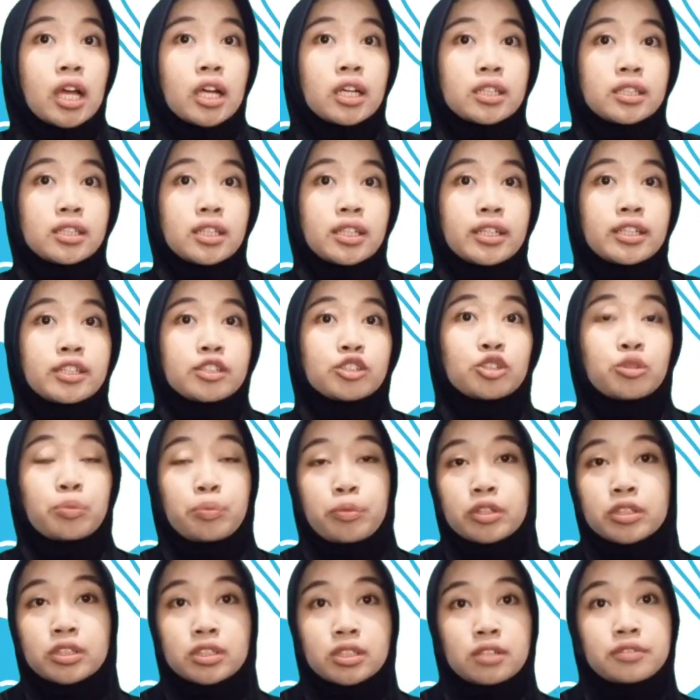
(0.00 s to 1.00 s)
and
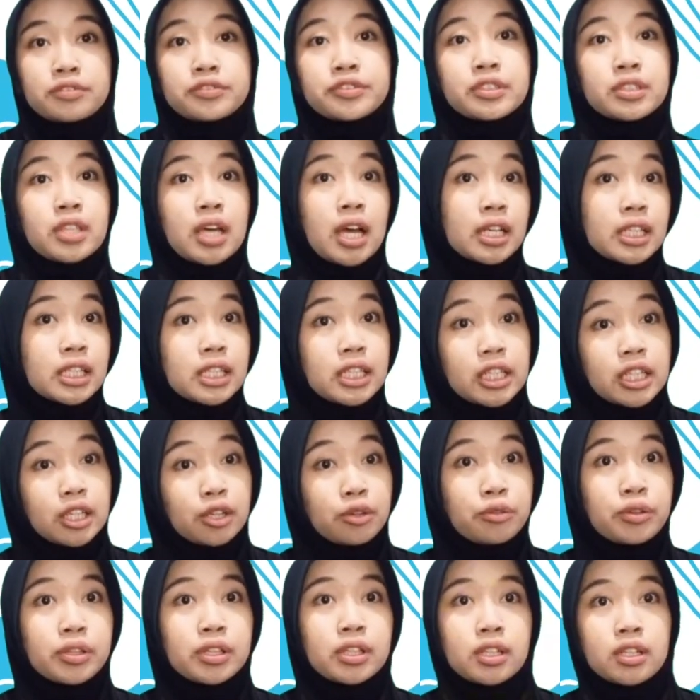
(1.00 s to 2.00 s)
support
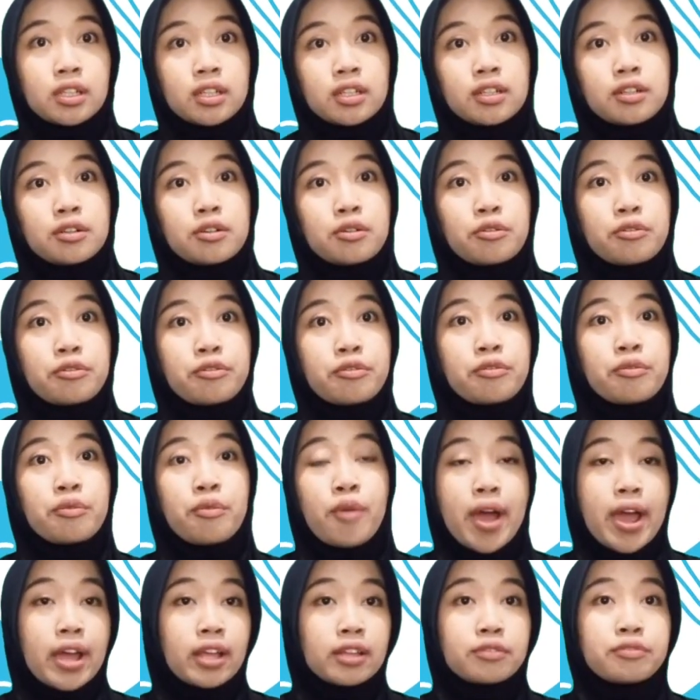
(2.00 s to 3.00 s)
self-study with a
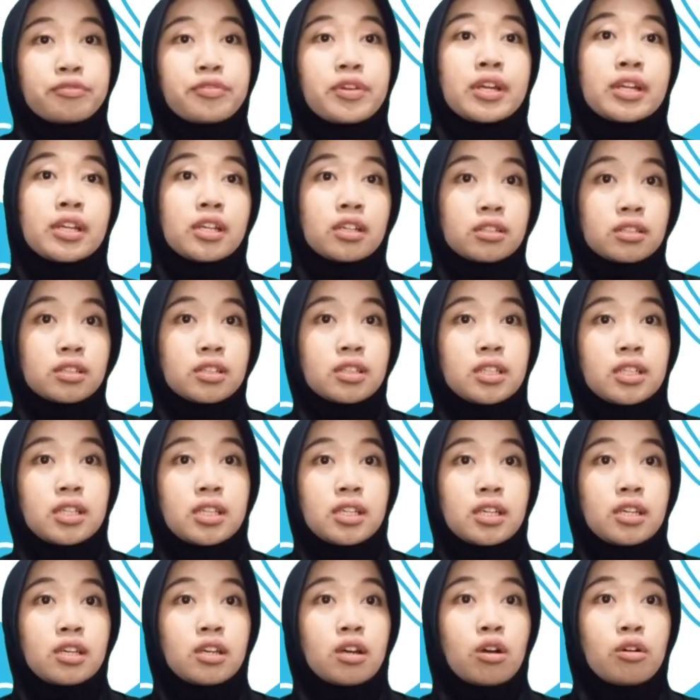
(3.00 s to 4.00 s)
wide
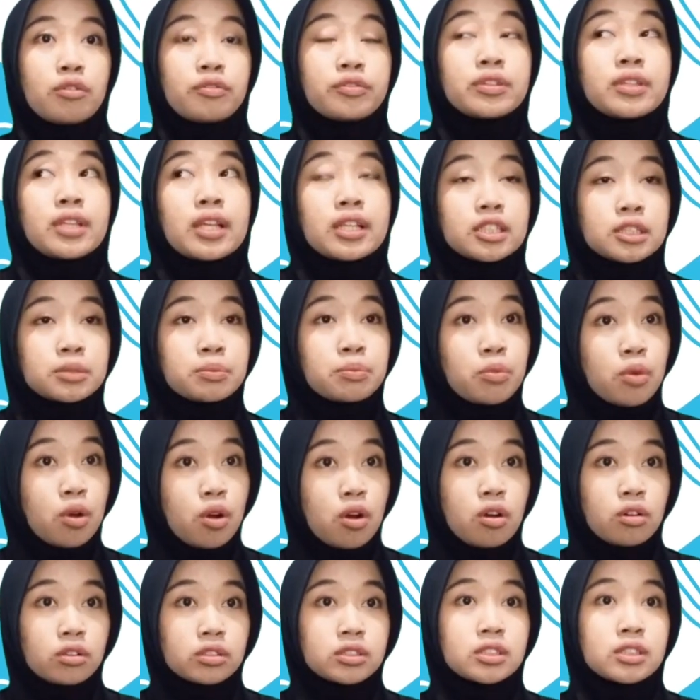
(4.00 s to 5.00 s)
variety of
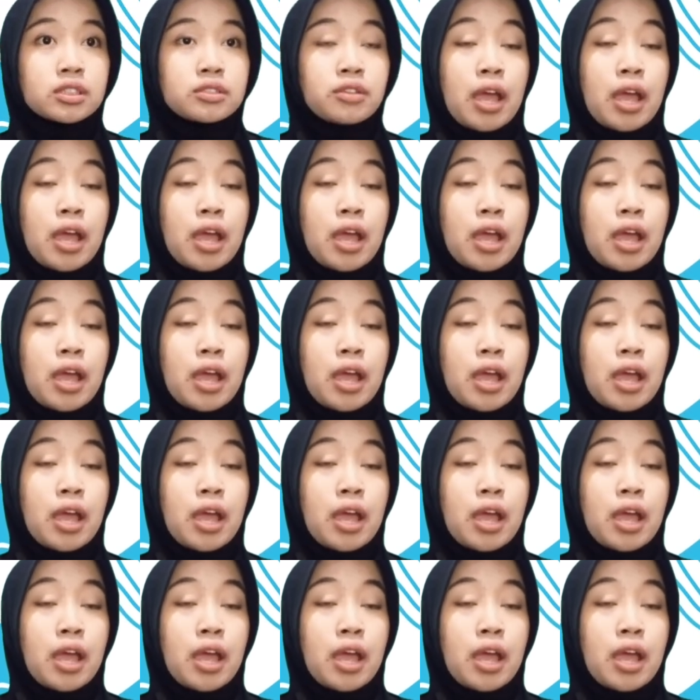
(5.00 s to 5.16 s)
textbooks